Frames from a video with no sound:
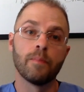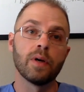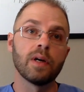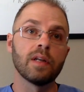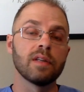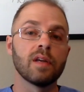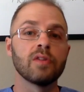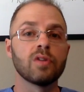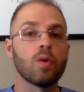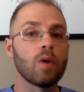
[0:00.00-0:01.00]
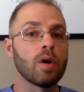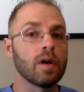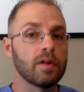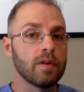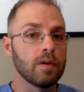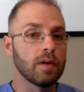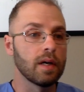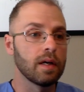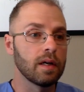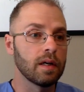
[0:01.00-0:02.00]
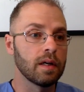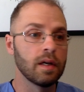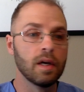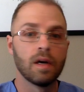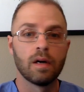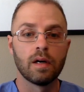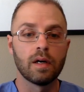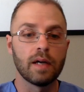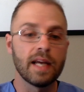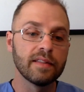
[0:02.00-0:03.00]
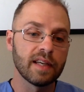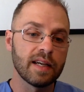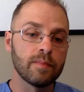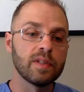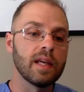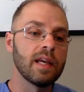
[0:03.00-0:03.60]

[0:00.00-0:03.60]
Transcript: but so are other uh, uh, enzymes.